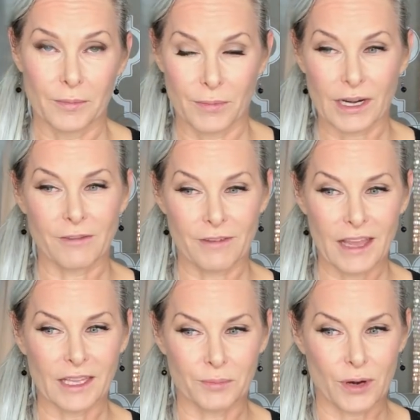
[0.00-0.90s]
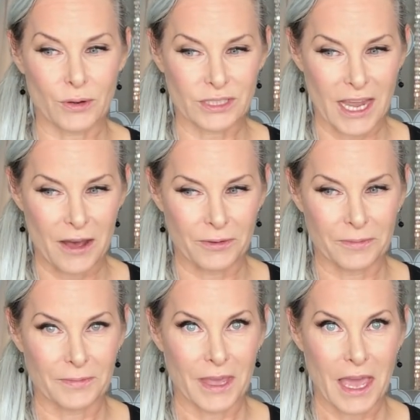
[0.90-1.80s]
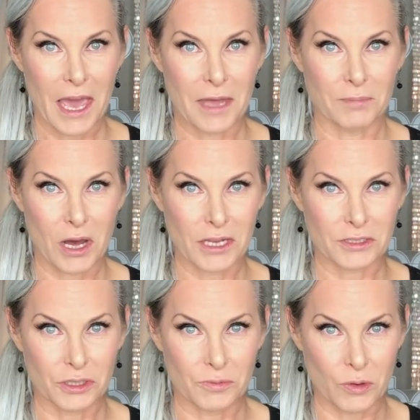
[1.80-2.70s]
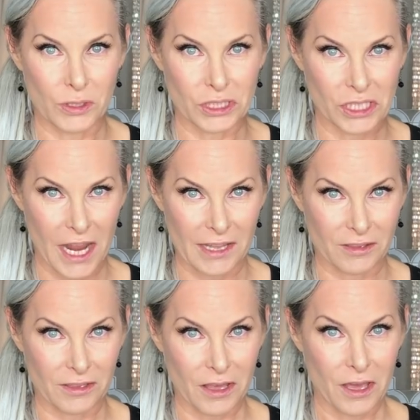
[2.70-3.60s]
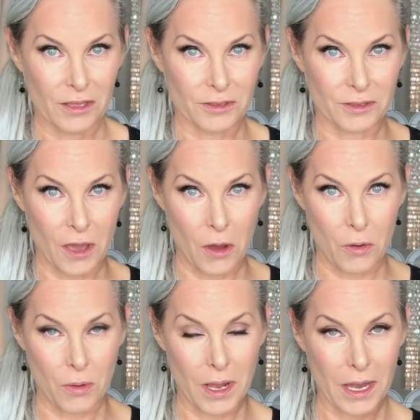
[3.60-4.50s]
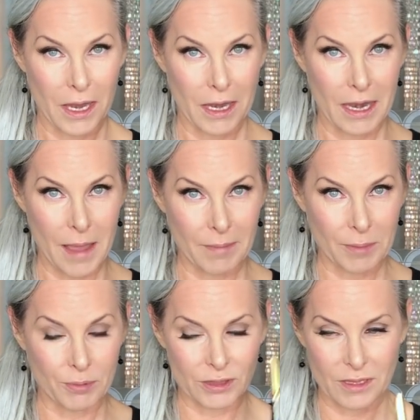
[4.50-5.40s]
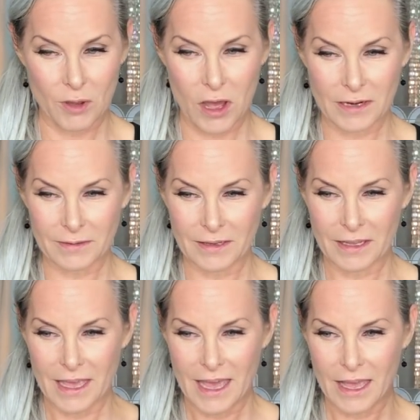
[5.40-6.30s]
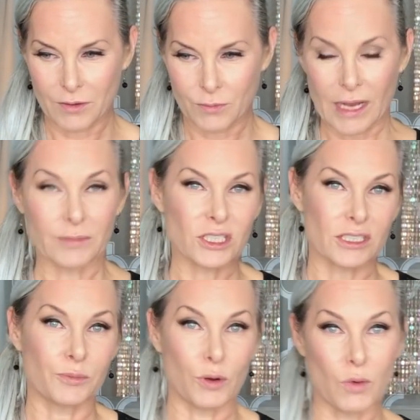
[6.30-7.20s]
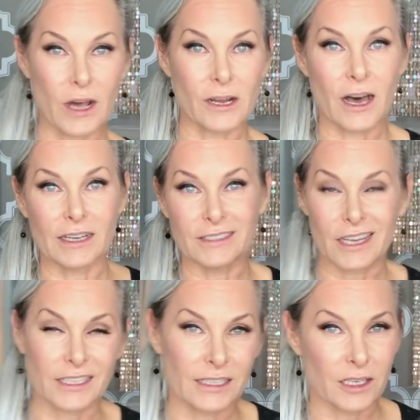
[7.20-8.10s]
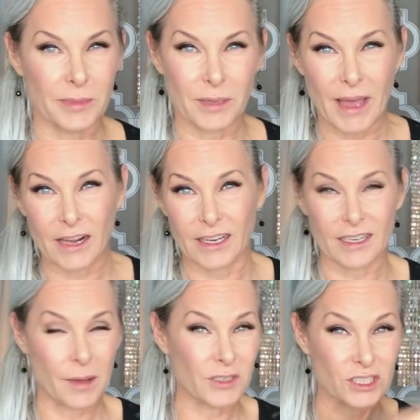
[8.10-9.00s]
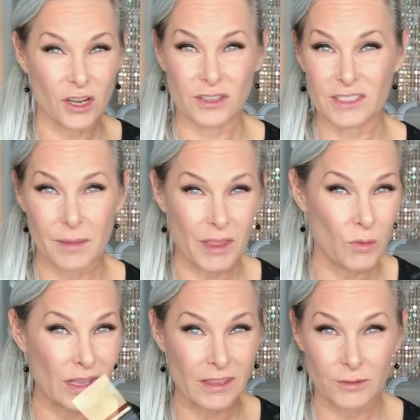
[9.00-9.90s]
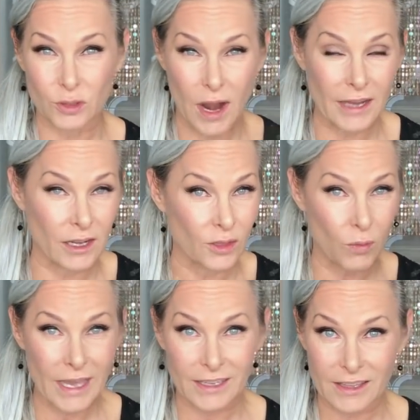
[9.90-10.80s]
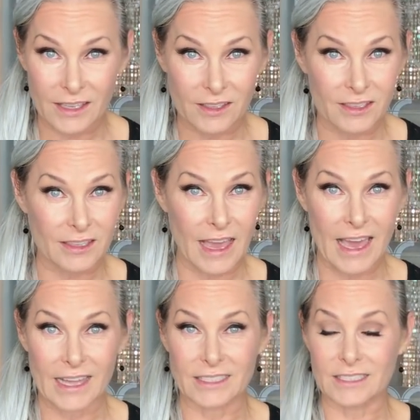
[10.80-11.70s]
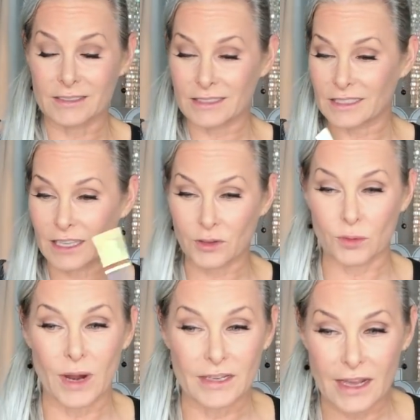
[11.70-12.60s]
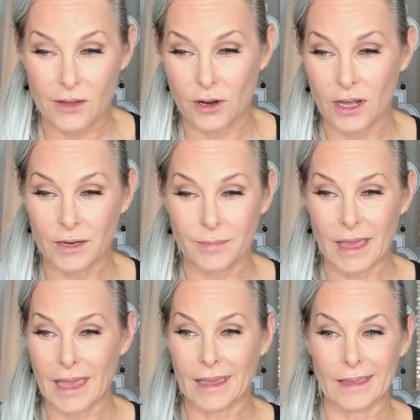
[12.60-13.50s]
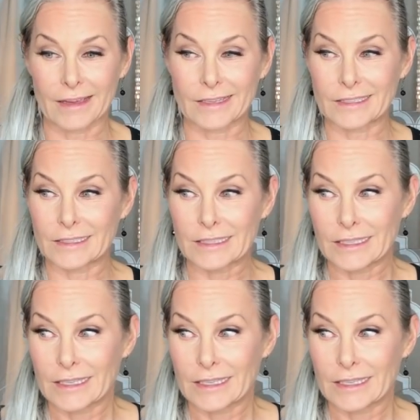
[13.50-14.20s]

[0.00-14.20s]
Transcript: But I finally broke down and bought 2 more shades. So let me put them on. Well, I'm just going to put one on, tell you a little bit about it. I'm going to show you some of the ones I've tried on the way to this and give you a rundown on them, and